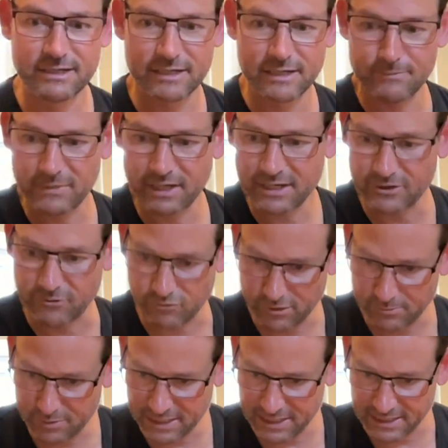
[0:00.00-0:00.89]
I'm not going to
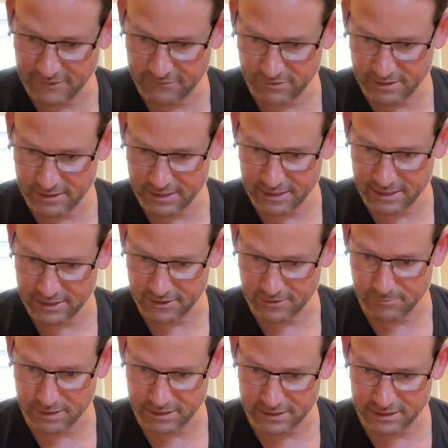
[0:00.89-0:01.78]
repeat everything here,
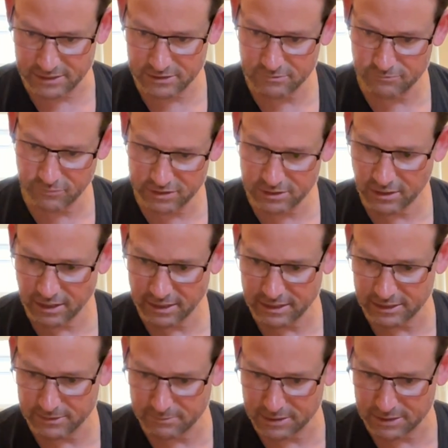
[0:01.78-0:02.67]
but we talk a
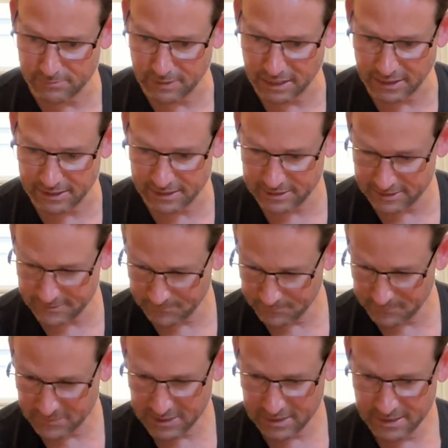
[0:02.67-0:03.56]
little bit about it.
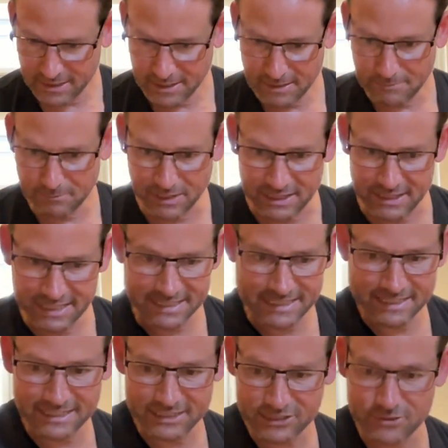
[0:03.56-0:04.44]
But
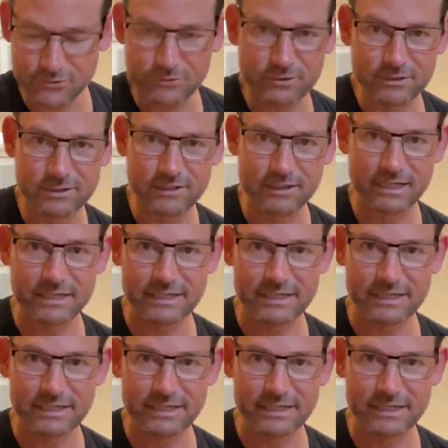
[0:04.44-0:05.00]
isn't this cool? Look at